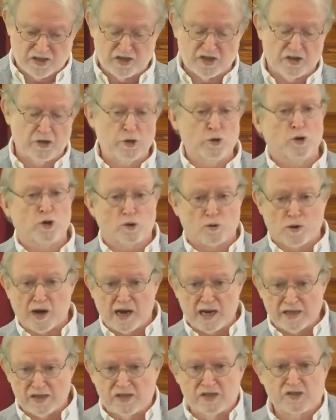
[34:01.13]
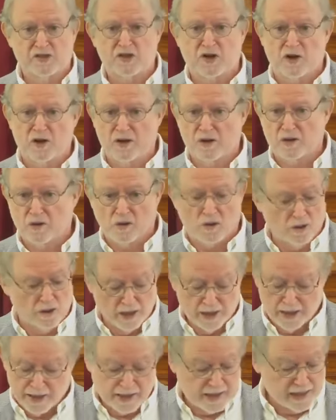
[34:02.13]
it's a New Horizons
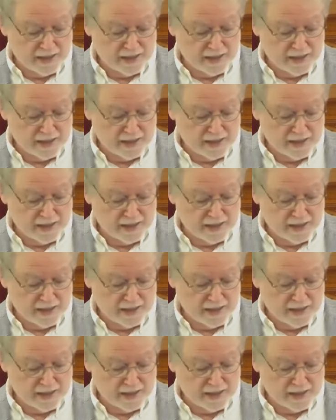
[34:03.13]
article.